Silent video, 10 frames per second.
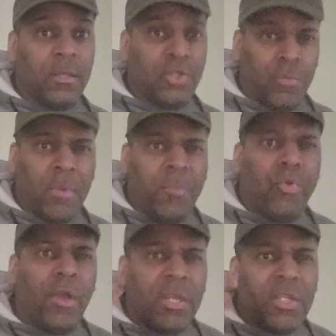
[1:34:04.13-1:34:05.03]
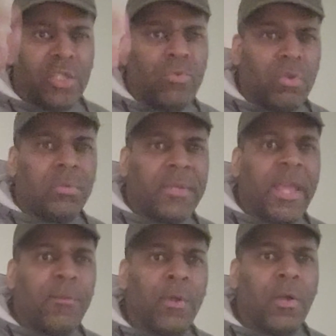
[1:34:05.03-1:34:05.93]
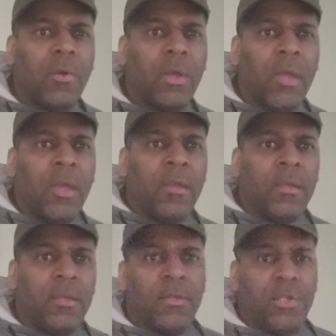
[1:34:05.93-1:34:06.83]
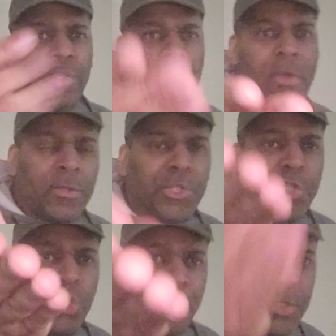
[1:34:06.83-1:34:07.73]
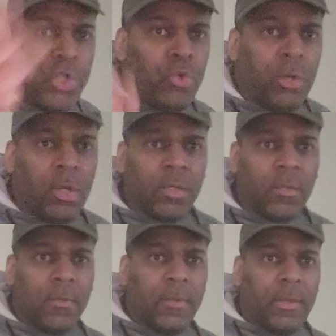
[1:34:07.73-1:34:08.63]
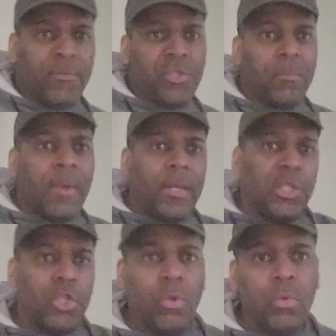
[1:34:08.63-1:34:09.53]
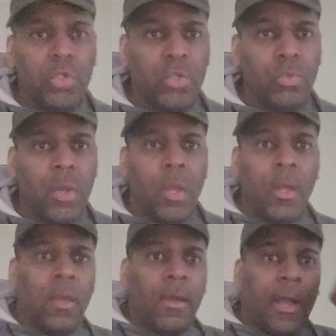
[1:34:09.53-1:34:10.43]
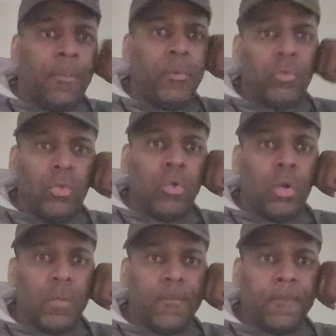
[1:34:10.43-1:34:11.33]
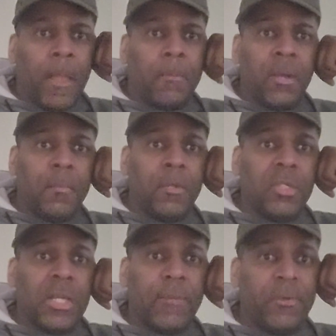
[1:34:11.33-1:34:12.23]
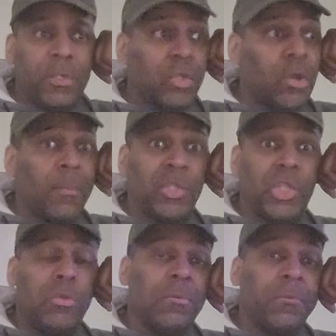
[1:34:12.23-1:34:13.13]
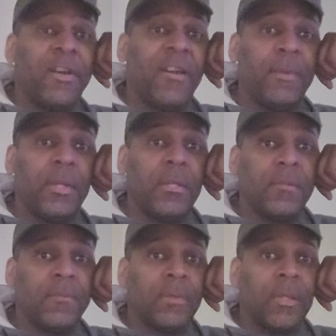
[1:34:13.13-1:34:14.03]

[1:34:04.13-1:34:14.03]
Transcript: So my point is, you know damn well, you know how stupid you look? If somebody told you, I'm in New York, I'm coming to San Francisco, I'm going to see you in 5 minutes.